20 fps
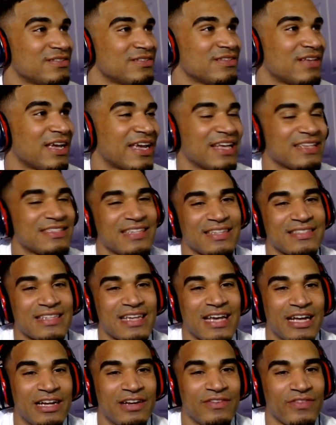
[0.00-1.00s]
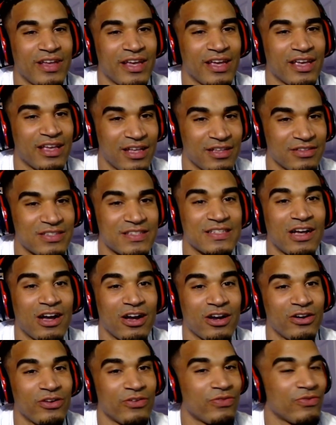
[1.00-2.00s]
I guess that's kind of like a
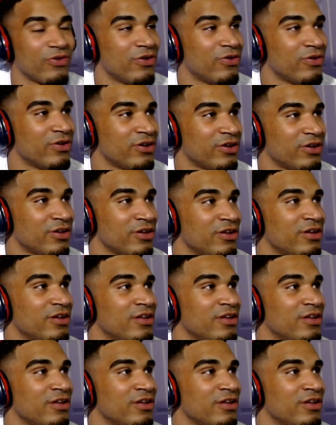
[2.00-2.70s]
soccer throw-in, huh?